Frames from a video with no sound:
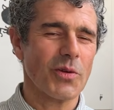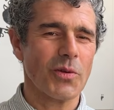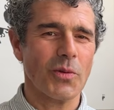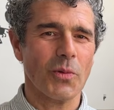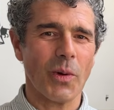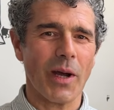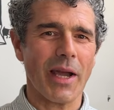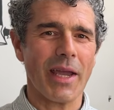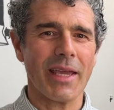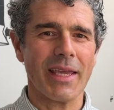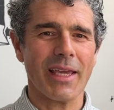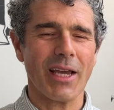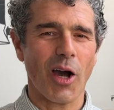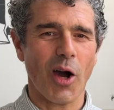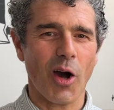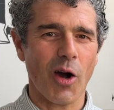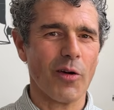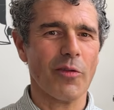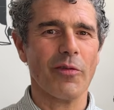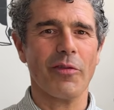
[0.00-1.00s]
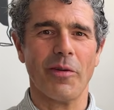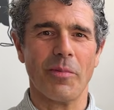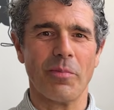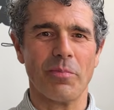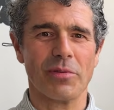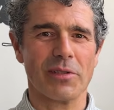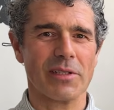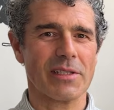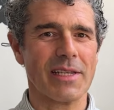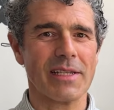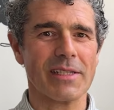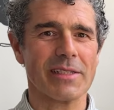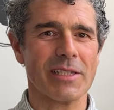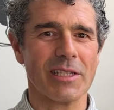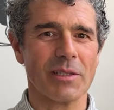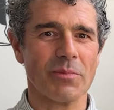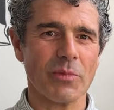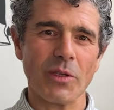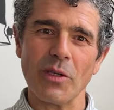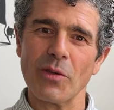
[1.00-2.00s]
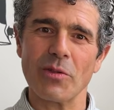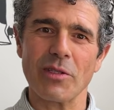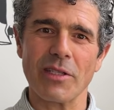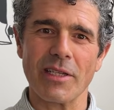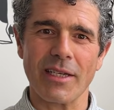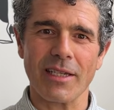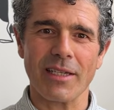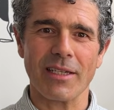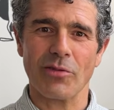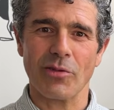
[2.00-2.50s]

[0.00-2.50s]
way of presenting music